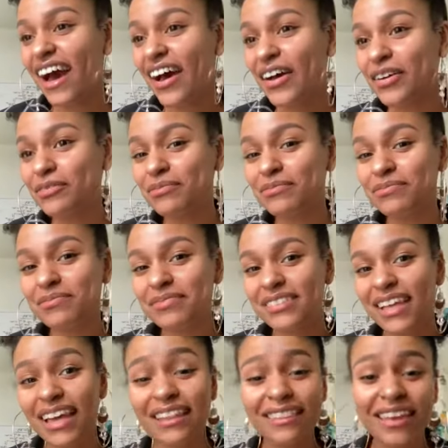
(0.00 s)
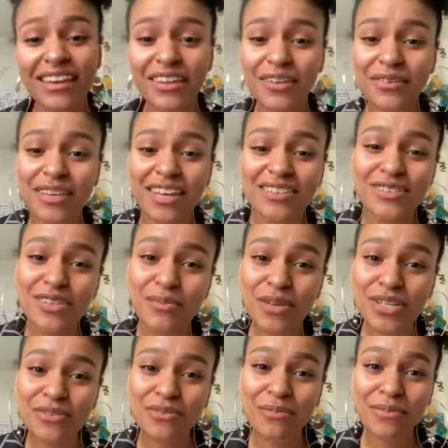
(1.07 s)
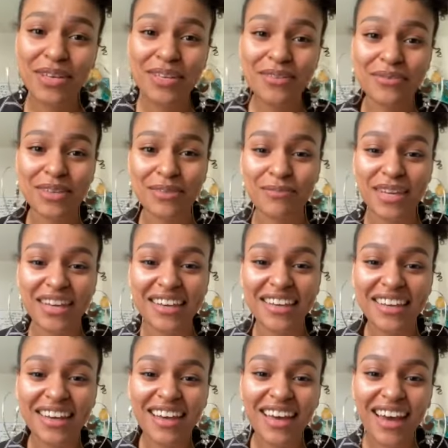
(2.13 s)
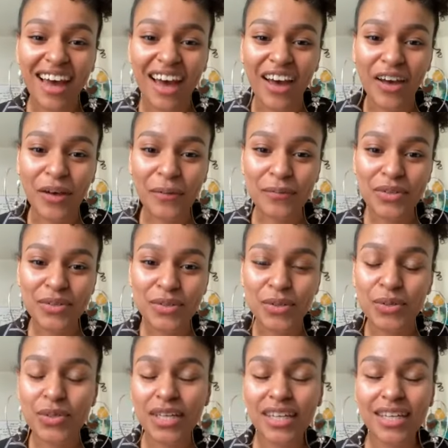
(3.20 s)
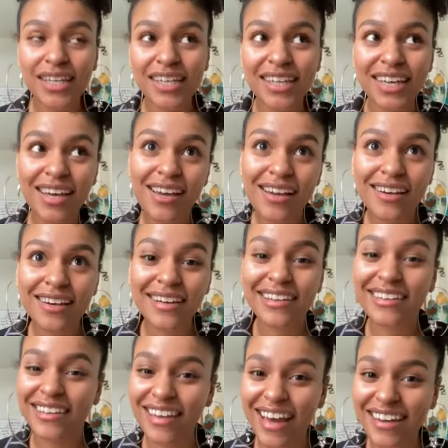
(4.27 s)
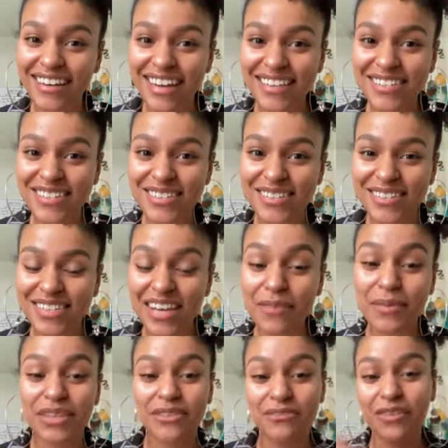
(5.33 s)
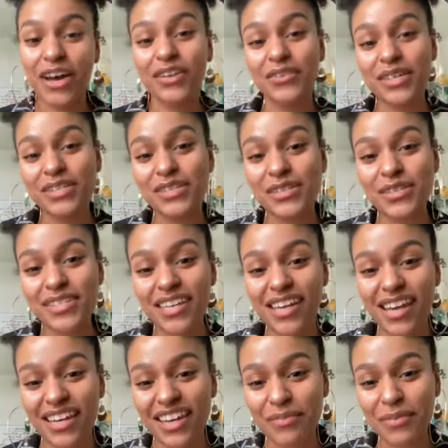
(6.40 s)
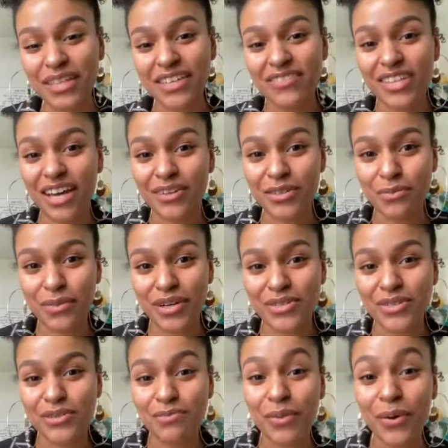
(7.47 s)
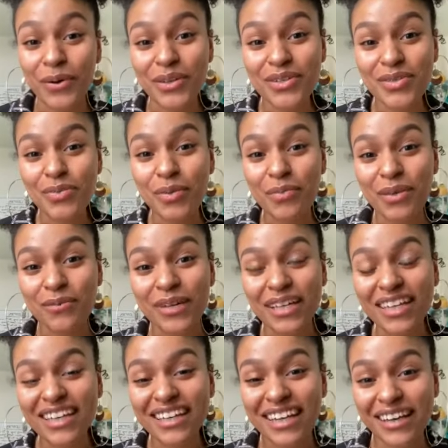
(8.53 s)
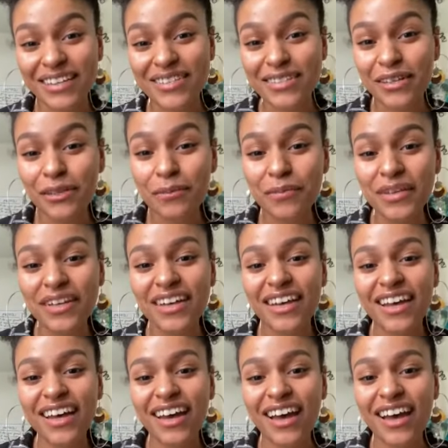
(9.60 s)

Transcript: And thank you again so much for being with me. Tune in not next Tuesday, but the following Tuesday. And I believe Dr. Precious Porras will be reading an excerpt.